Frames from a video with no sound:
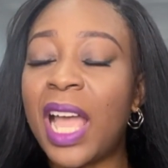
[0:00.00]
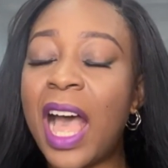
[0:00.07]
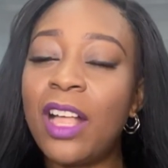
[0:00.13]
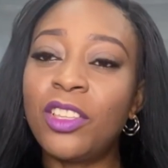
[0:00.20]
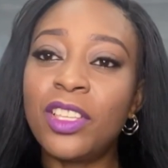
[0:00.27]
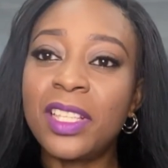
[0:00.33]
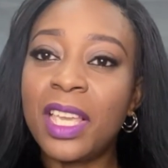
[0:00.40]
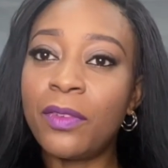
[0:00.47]

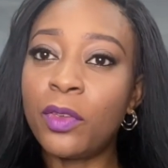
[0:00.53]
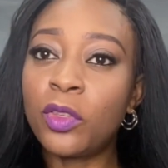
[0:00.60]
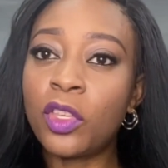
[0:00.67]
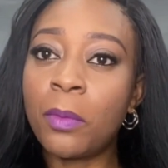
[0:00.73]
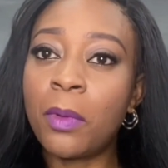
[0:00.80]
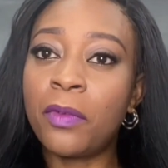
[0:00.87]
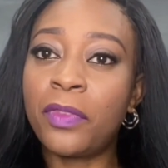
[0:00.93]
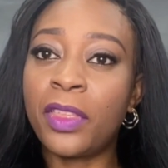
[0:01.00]
I'll just give you
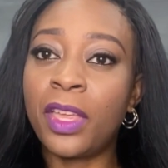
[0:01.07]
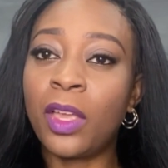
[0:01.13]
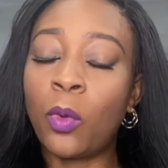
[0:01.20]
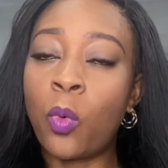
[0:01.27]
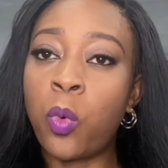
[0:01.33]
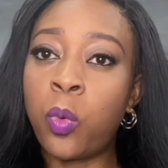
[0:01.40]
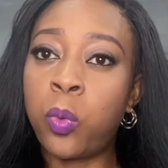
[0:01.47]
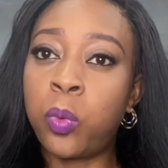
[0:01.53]
some of the
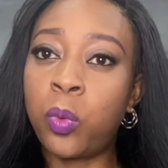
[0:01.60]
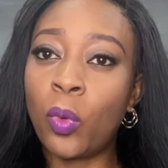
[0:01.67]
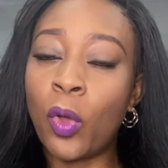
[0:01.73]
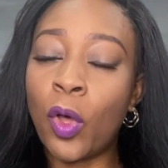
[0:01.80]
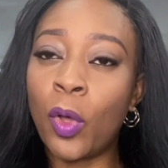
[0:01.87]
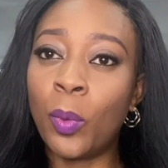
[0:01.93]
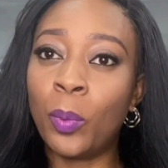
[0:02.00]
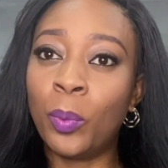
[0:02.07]

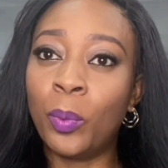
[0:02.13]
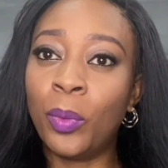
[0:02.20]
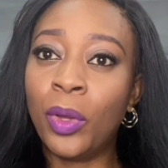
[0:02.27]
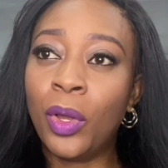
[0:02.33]
um,